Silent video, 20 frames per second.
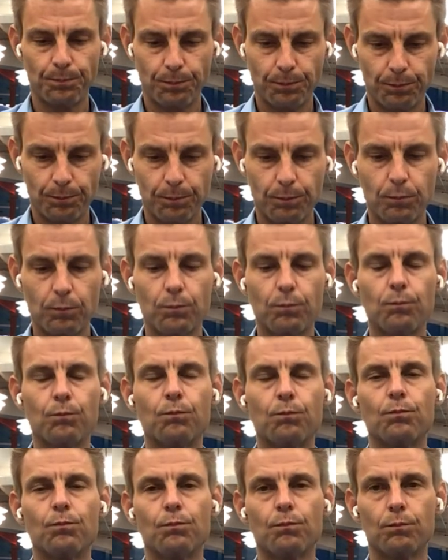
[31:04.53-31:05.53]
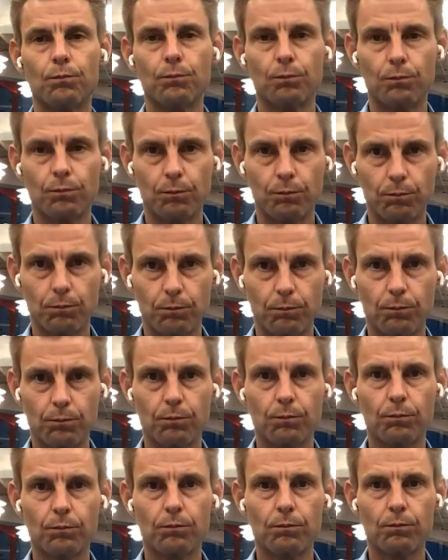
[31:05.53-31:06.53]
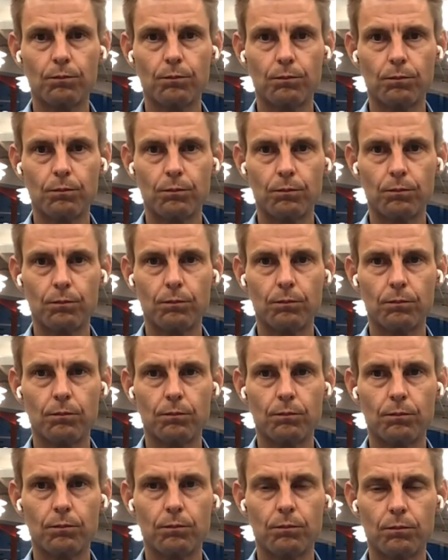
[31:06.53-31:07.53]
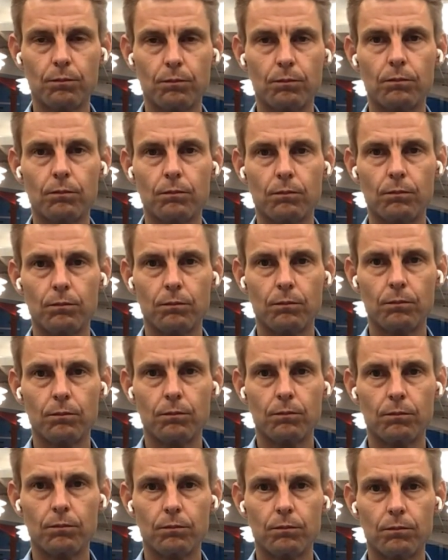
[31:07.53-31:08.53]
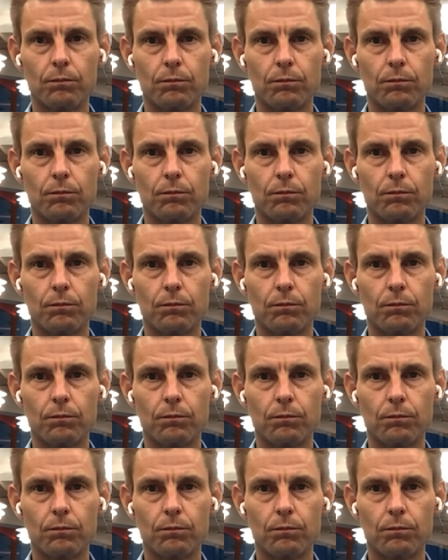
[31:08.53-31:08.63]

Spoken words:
This person isn't speaking.